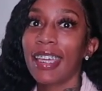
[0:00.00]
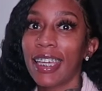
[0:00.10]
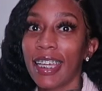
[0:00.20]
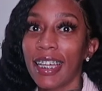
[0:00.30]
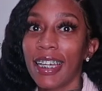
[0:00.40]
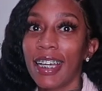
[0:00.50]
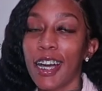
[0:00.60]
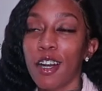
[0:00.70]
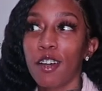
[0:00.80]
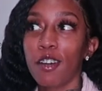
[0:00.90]

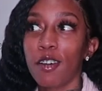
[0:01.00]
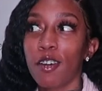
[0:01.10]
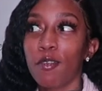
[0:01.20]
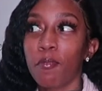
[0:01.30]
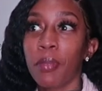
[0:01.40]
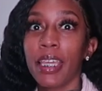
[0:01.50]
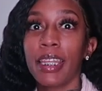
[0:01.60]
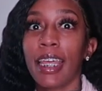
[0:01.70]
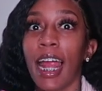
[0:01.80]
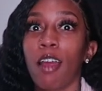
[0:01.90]
yeah,
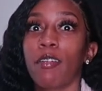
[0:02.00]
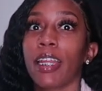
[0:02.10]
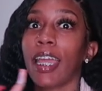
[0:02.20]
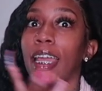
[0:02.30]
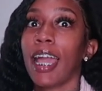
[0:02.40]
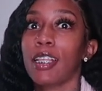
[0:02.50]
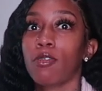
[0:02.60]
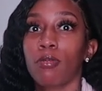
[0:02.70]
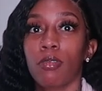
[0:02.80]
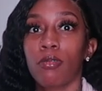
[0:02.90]
being that I already had
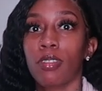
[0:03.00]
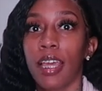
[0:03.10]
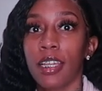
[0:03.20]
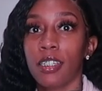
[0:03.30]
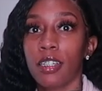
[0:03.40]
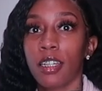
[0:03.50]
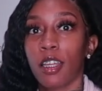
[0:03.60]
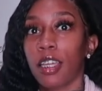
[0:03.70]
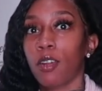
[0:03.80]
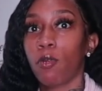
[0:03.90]
got swimsuits last year and
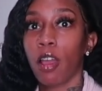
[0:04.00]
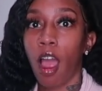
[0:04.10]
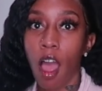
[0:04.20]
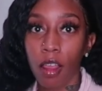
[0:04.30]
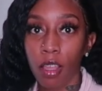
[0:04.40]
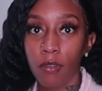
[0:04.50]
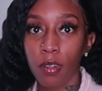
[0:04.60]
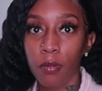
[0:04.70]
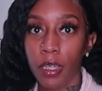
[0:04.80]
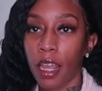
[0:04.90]
didn't get to wear all of
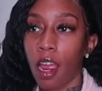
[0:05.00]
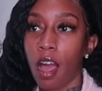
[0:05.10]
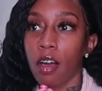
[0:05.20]
them, and they